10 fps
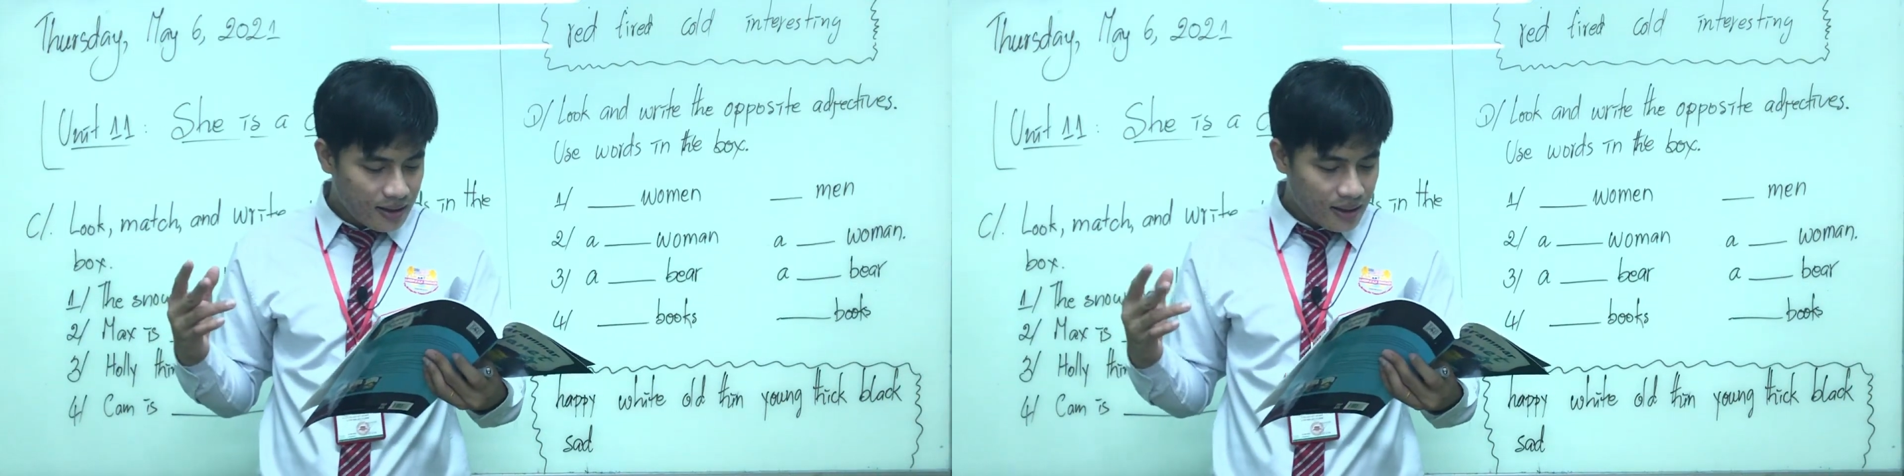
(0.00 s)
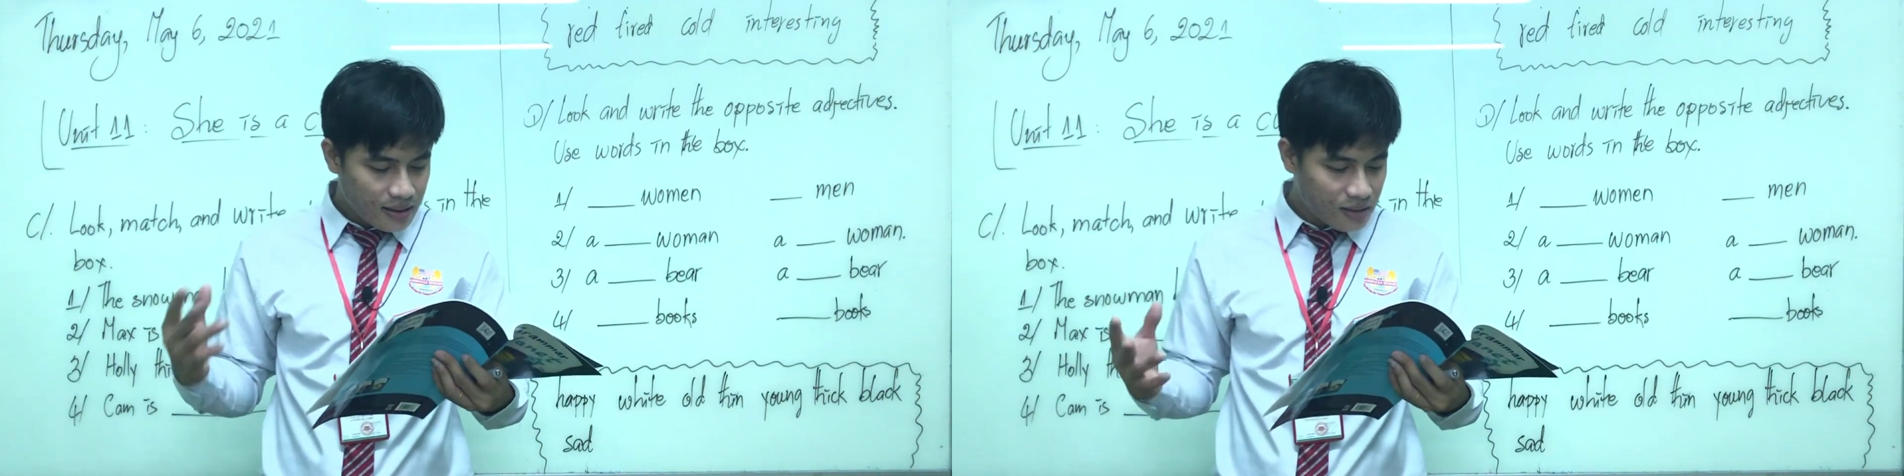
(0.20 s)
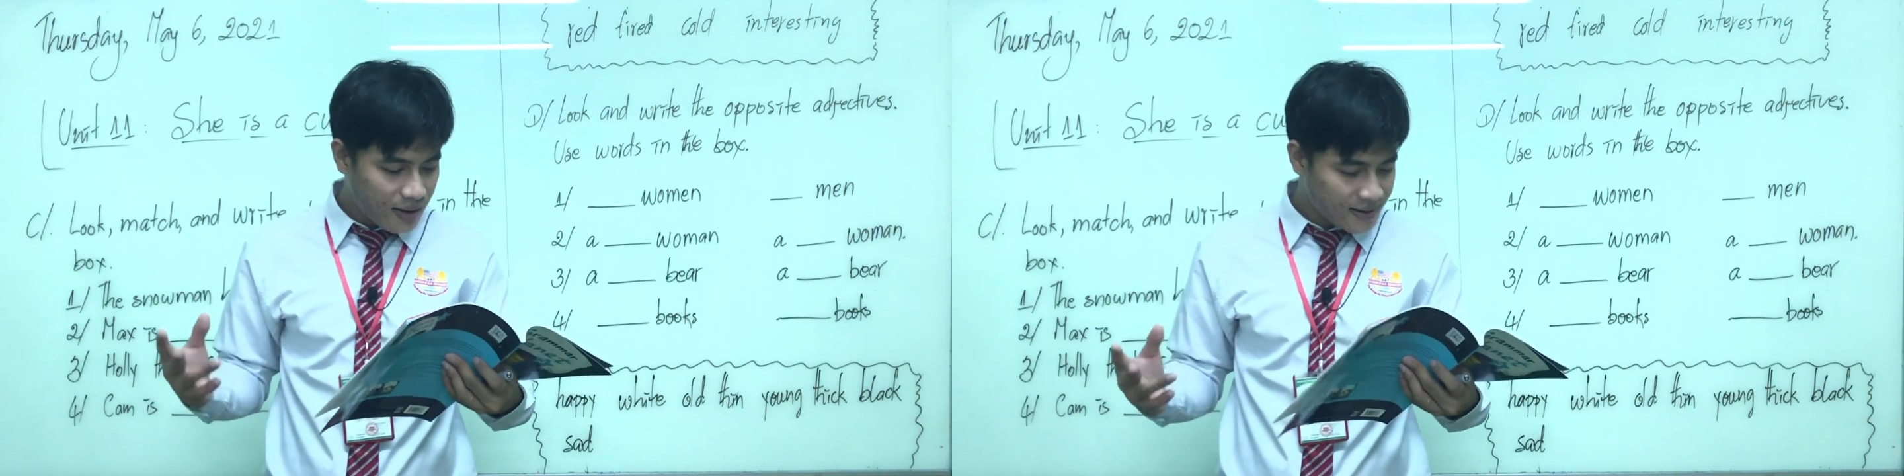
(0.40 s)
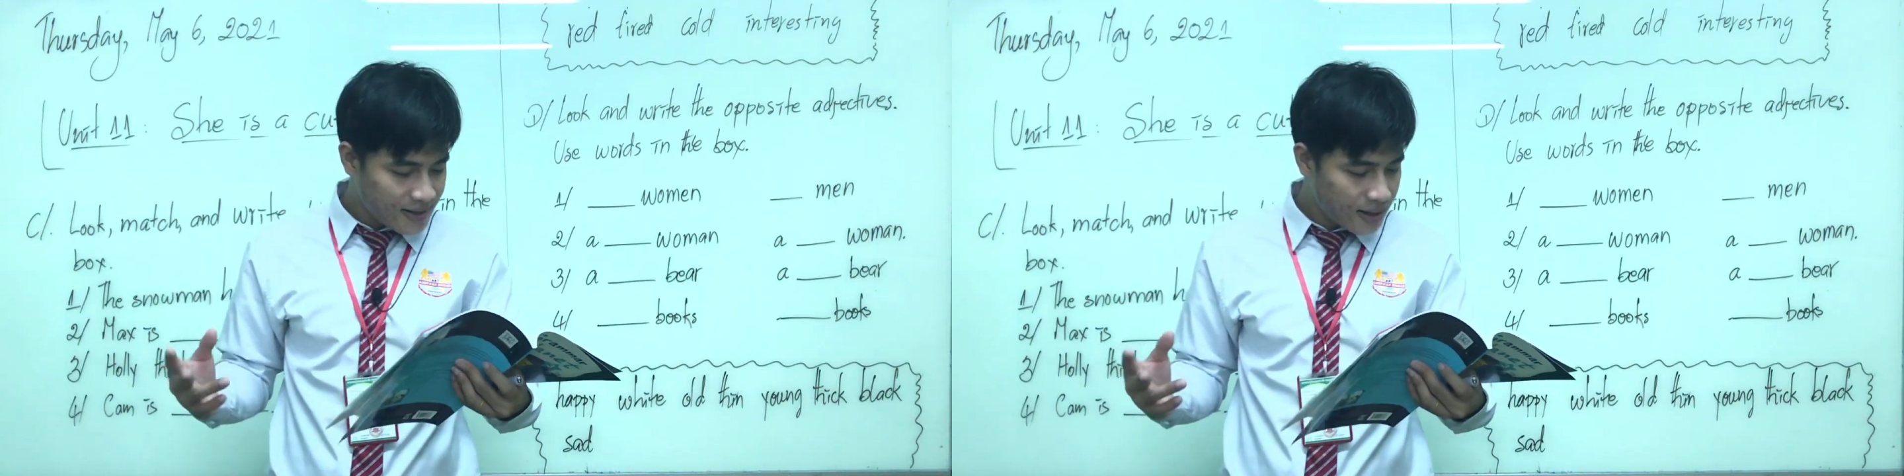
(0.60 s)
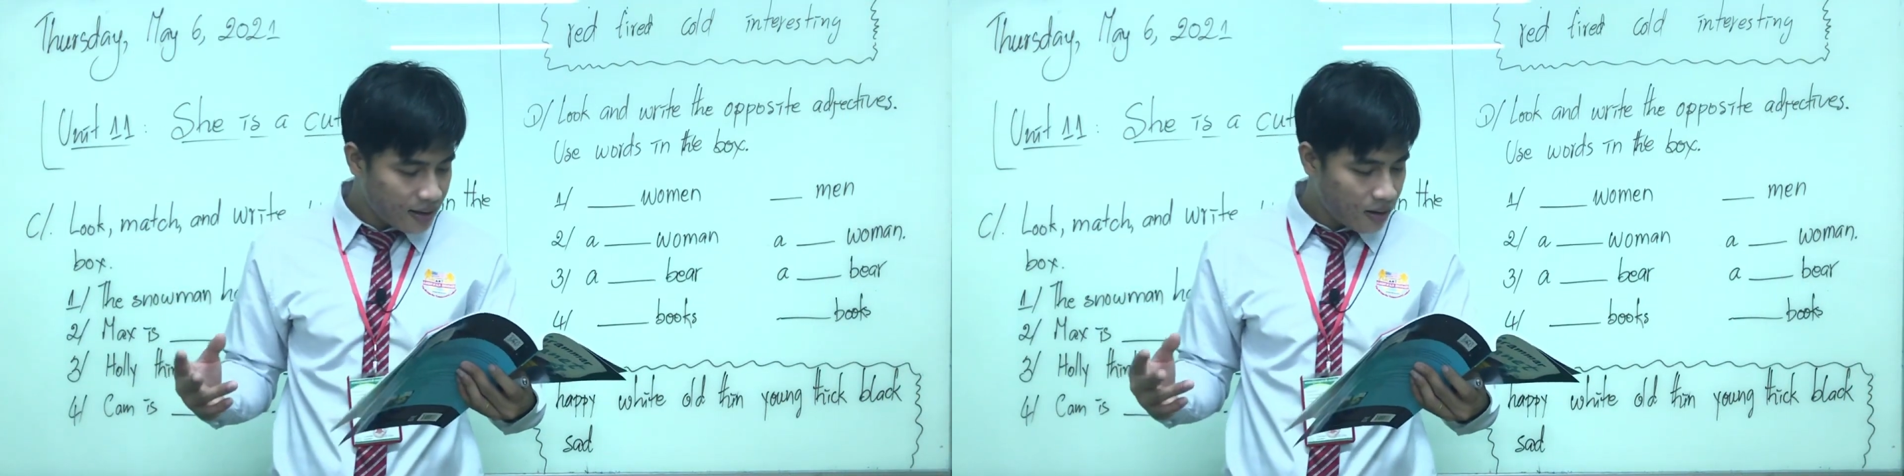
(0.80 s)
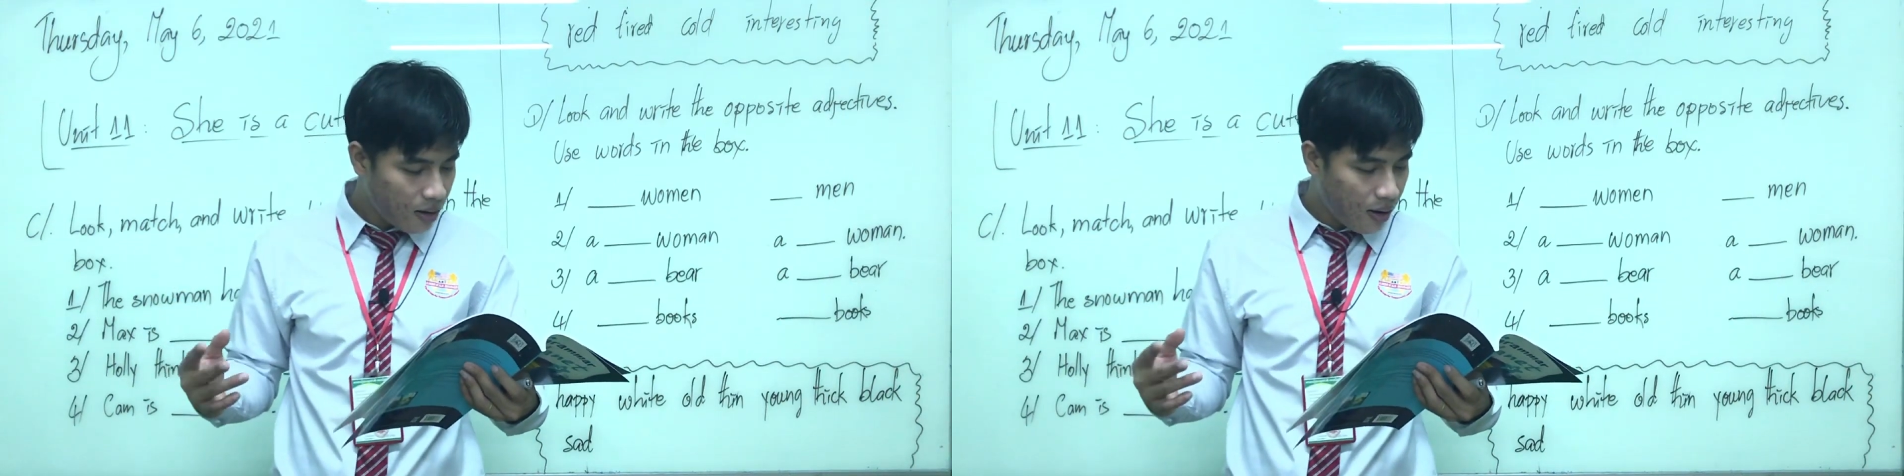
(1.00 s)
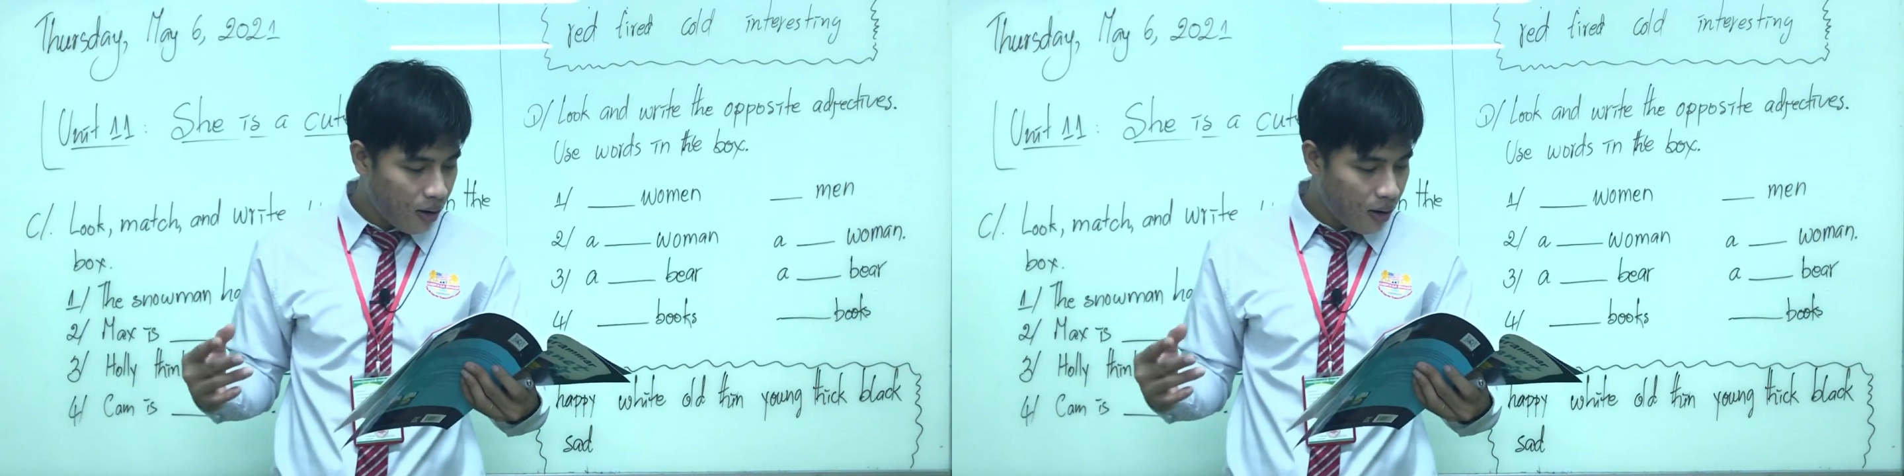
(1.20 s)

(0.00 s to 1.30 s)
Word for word: interesting,